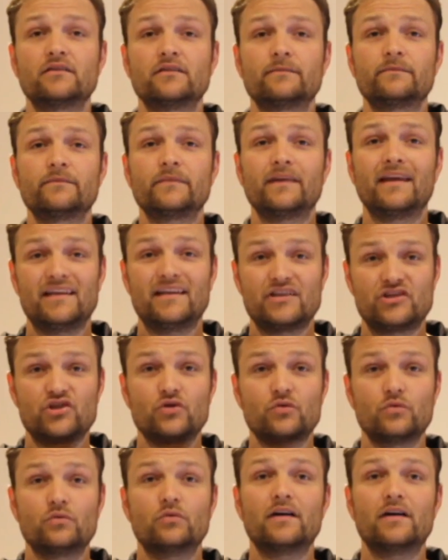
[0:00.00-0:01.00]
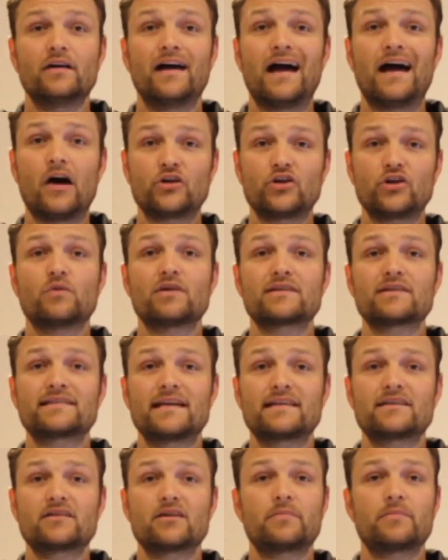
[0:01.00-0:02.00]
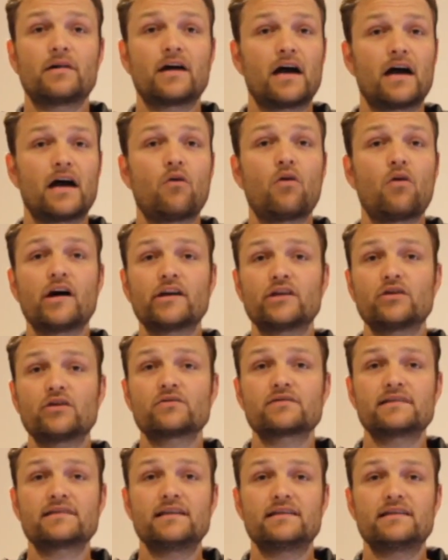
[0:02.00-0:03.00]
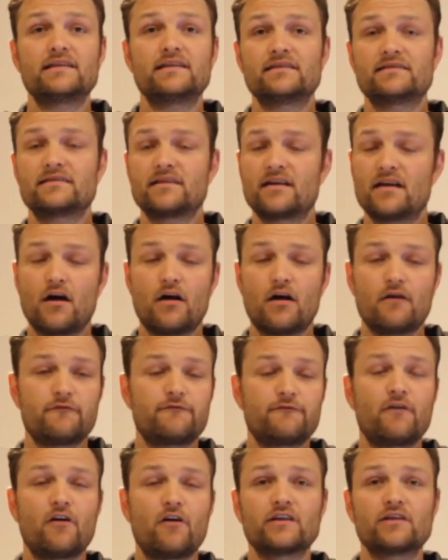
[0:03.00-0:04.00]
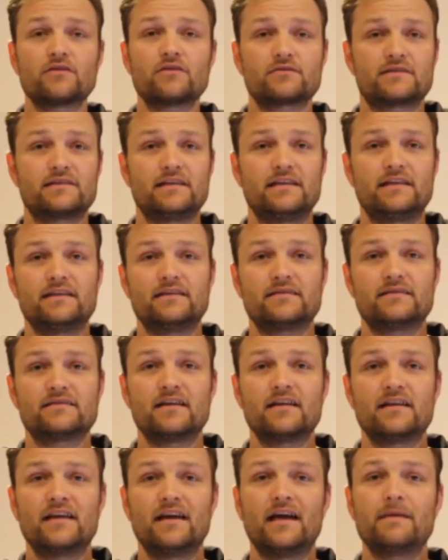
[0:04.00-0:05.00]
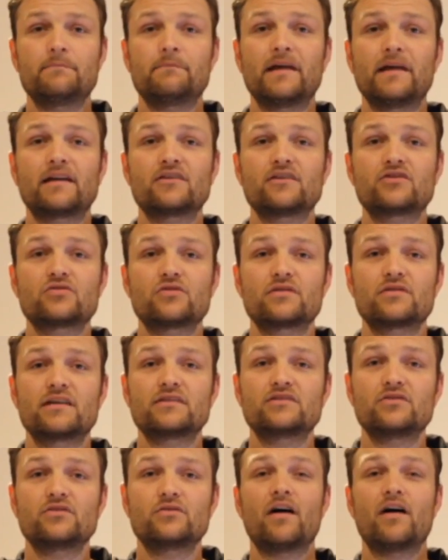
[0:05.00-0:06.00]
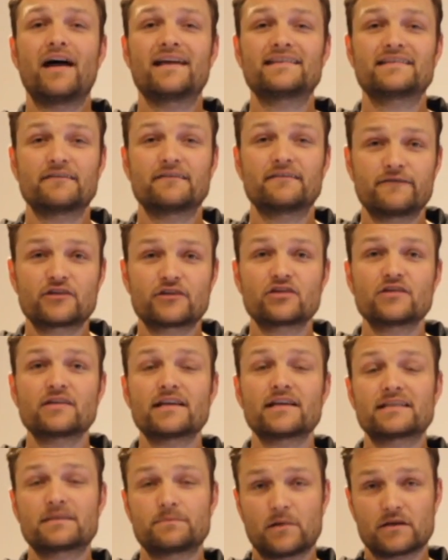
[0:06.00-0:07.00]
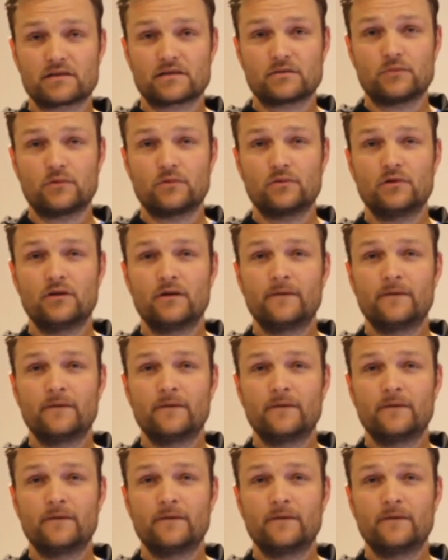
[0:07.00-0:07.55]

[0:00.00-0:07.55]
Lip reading: is you, how you are set up, how high your seat is, how far your seat is, and making sure that you are as efficient as possible.